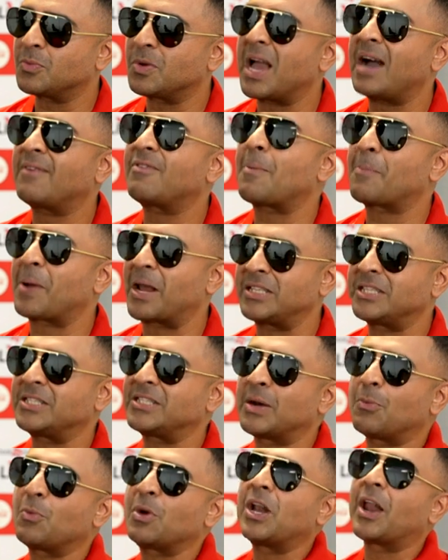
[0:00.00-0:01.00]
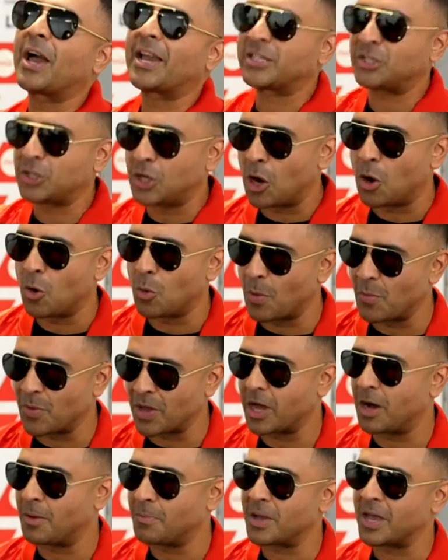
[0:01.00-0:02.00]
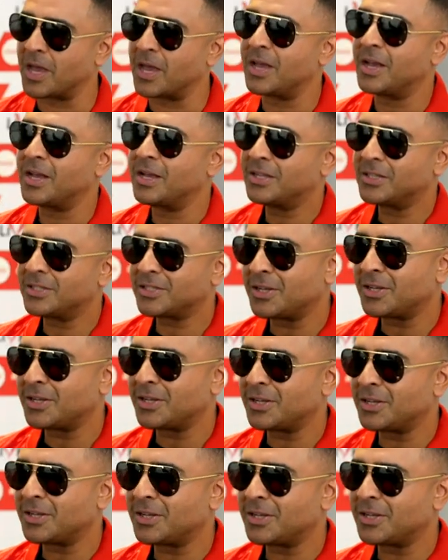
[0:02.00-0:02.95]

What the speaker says: down for his Indie Vibes concert here in